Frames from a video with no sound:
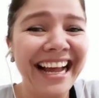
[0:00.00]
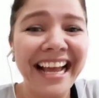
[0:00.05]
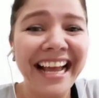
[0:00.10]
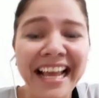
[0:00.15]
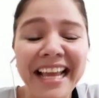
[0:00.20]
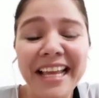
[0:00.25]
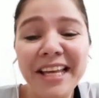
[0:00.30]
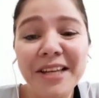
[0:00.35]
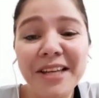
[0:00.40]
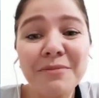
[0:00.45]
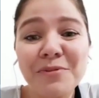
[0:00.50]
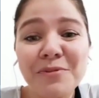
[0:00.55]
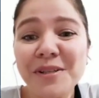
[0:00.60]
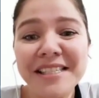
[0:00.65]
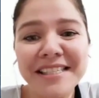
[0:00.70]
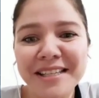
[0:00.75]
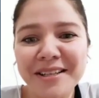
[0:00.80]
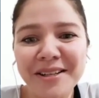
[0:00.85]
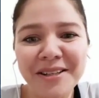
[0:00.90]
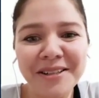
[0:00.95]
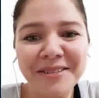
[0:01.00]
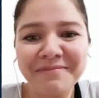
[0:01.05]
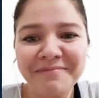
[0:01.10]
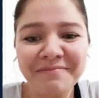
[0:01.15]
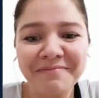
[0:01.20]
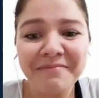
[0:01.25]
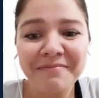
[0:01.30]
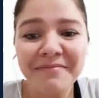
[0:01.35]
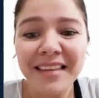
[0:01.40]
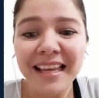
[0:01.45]
in Brazil
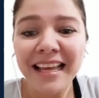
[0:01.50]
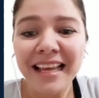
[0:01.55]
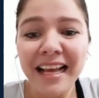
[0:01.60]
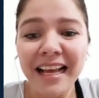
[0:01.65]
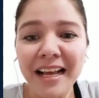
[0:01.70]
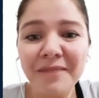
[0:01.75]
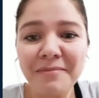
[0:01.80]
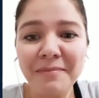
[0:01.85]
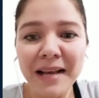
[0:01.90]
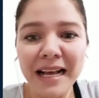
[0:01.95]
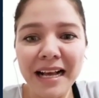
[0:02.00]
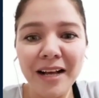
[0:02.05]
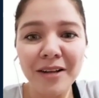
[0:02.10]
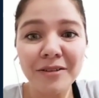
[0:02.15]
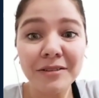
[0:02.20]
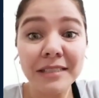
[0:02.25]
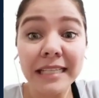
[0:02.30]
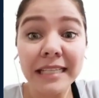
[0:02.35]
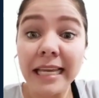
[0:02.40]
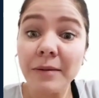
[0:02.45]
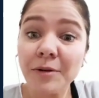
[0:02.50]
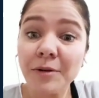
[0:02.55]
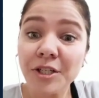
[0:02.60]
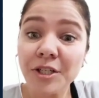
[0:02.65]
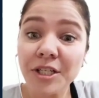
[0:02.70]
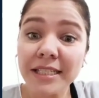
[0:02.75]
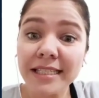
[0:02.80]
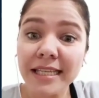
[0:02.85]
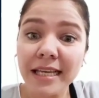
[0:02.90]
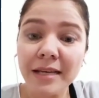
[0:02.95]
about Cambridge
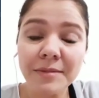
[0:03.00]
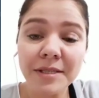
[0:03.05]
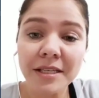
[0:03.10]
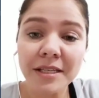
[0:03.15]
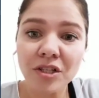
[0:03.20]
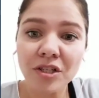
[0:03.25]
exams in